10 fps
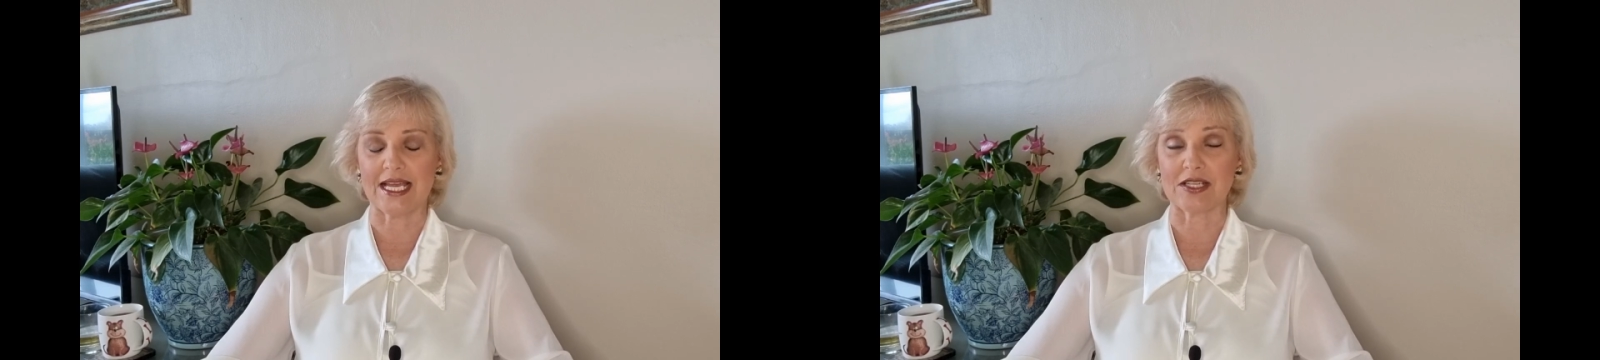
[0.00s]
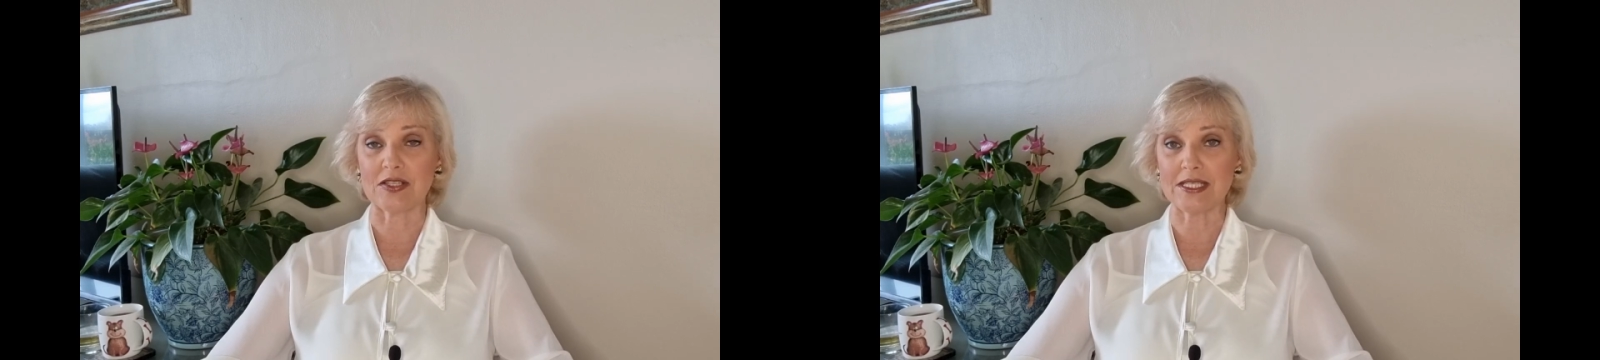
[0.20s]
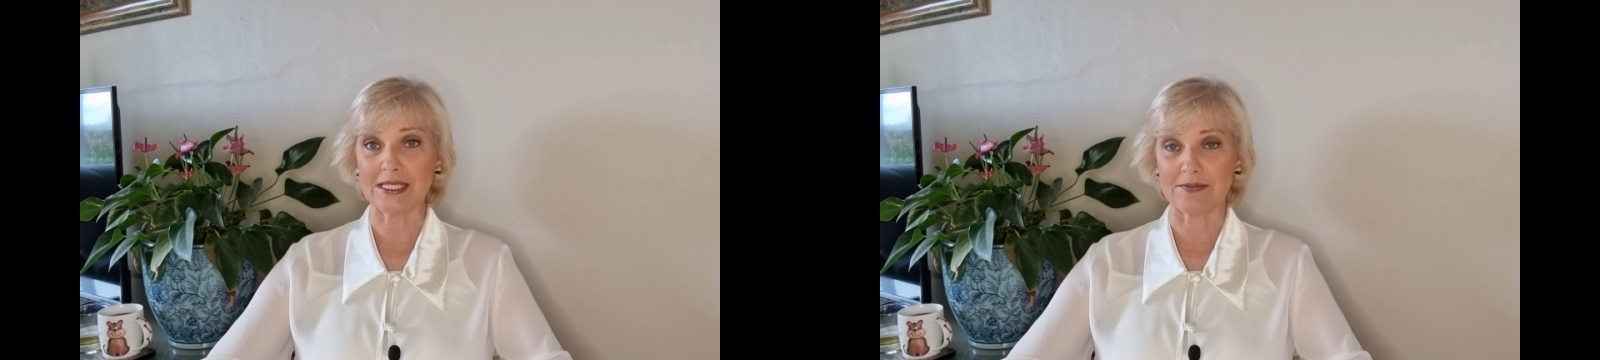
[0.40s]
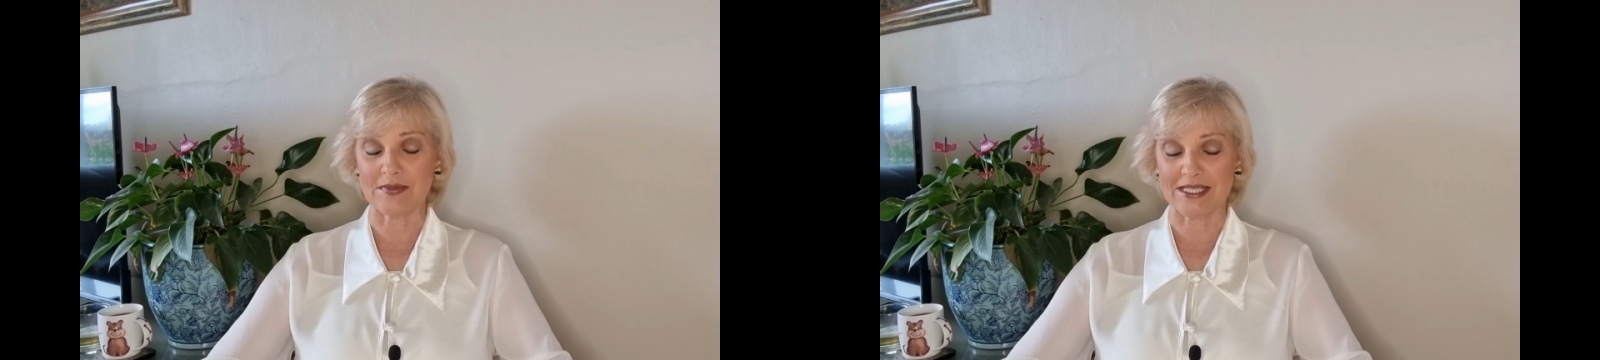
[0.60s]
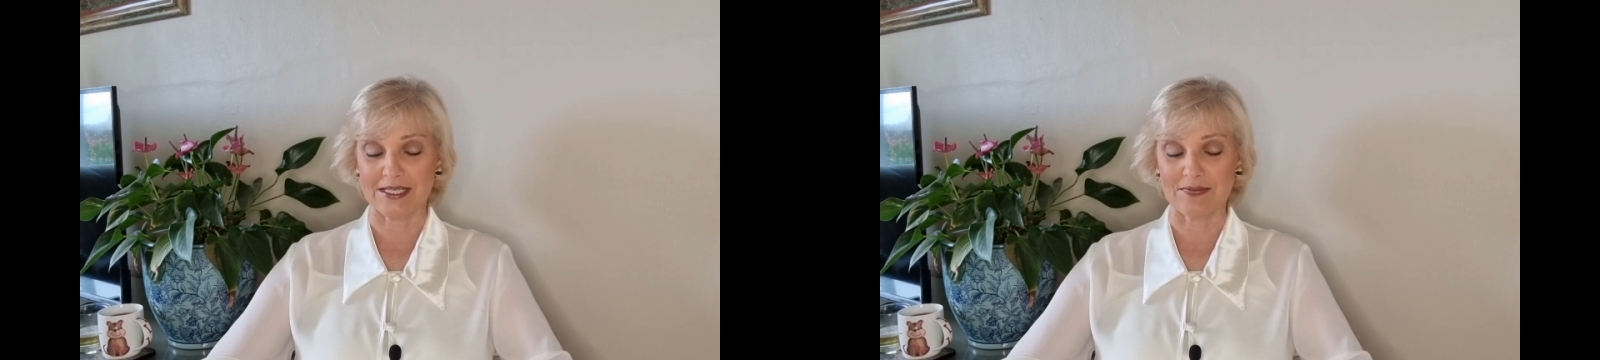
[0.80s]
and her
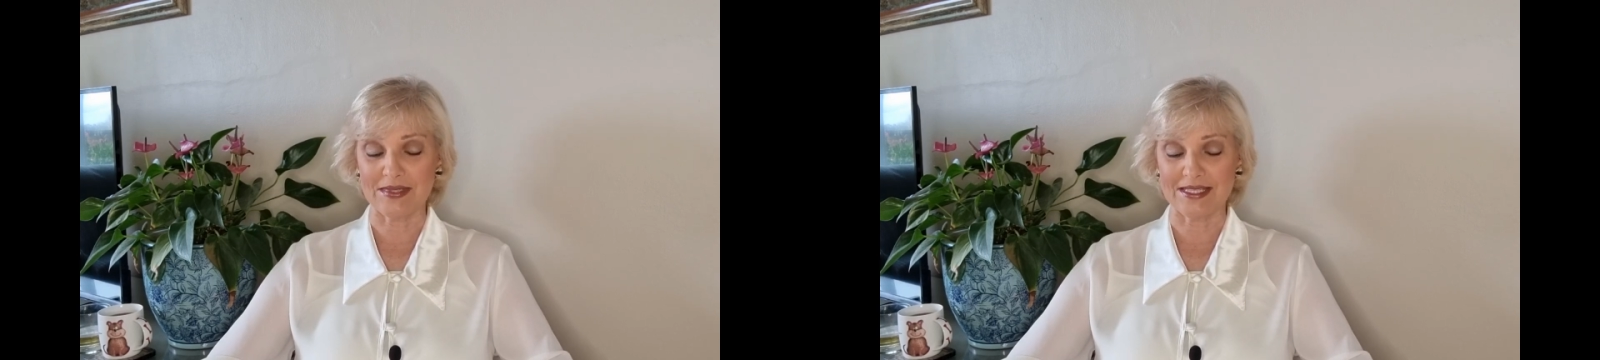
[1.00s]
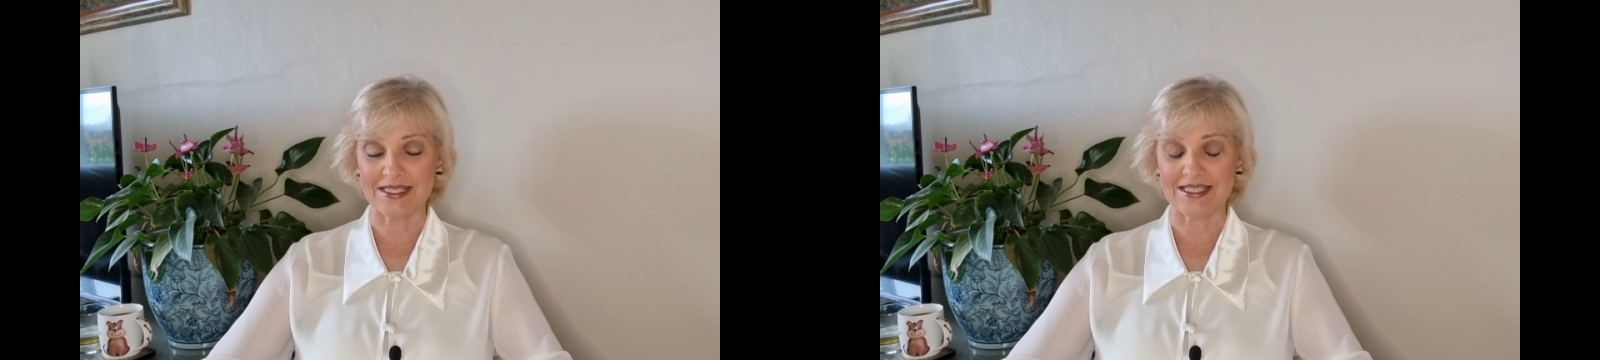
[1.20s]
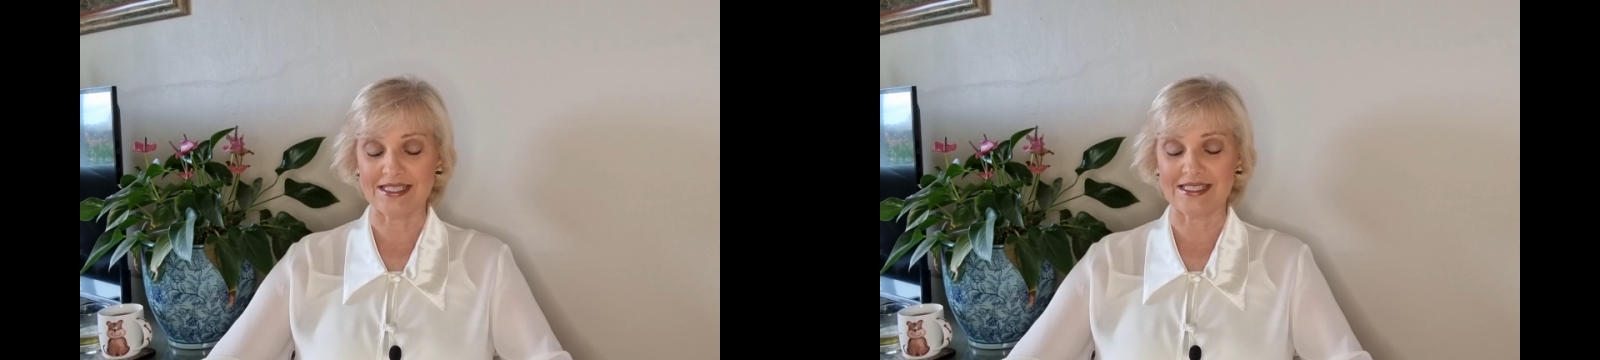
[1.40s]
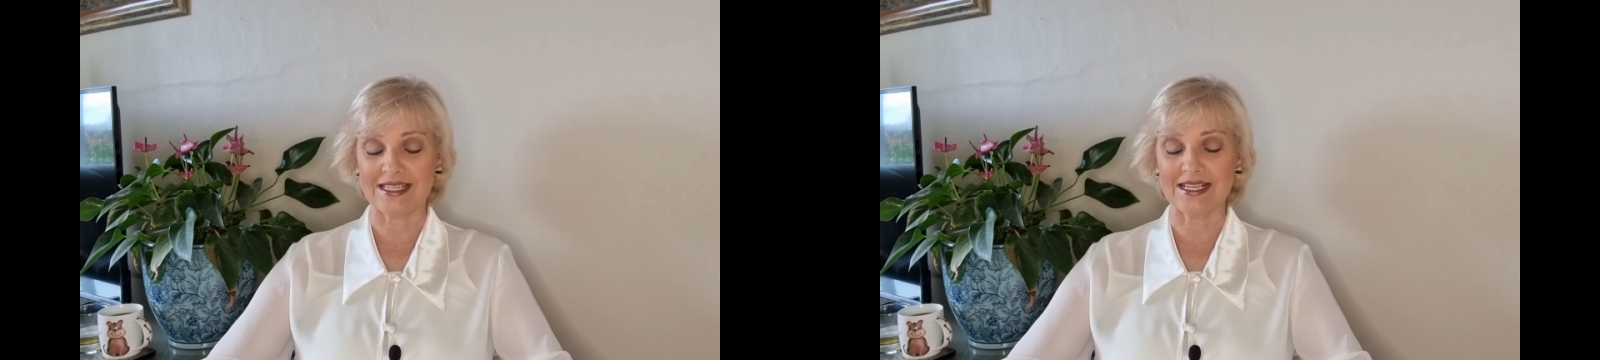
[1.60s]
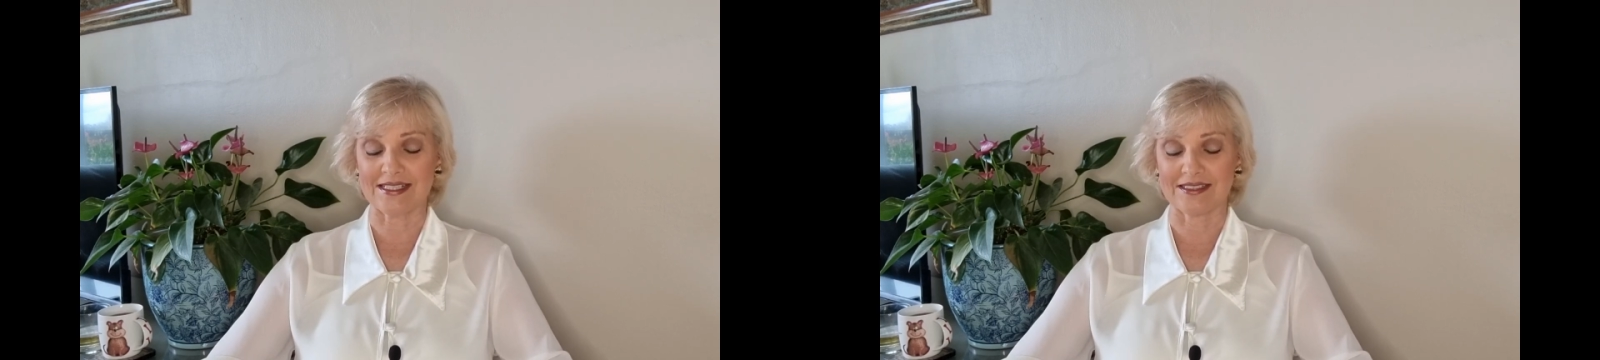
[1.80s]
symptoms
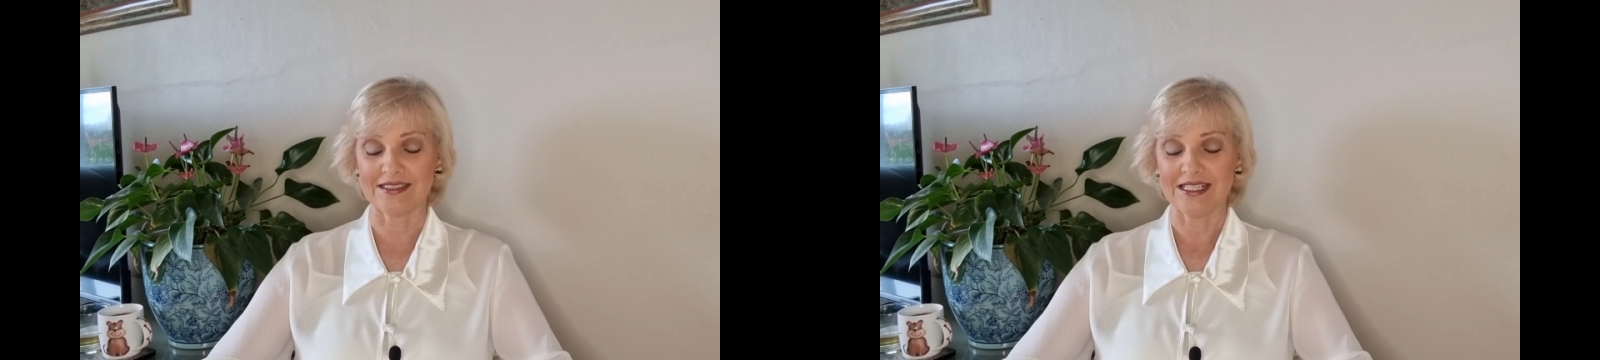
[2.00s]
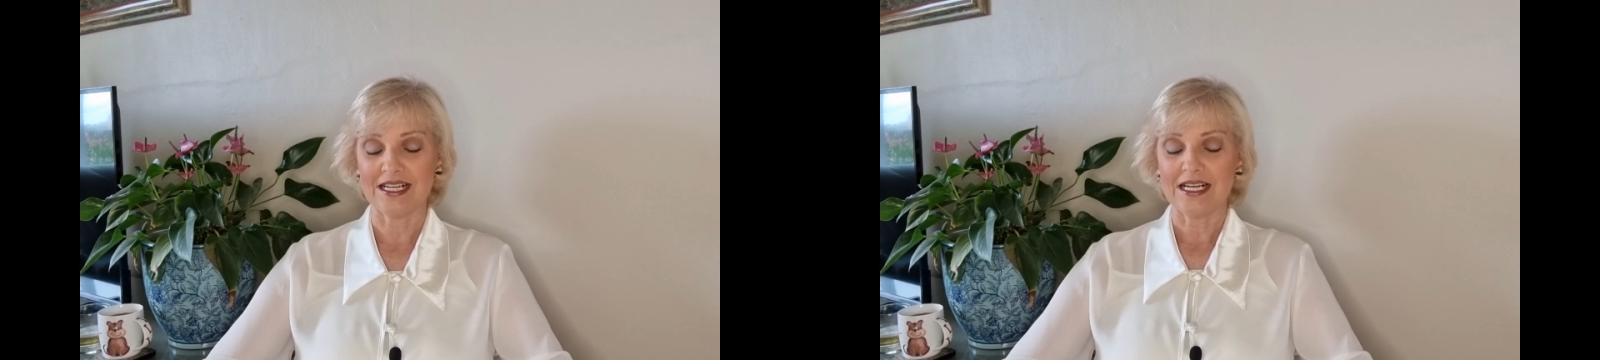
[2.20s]
settle,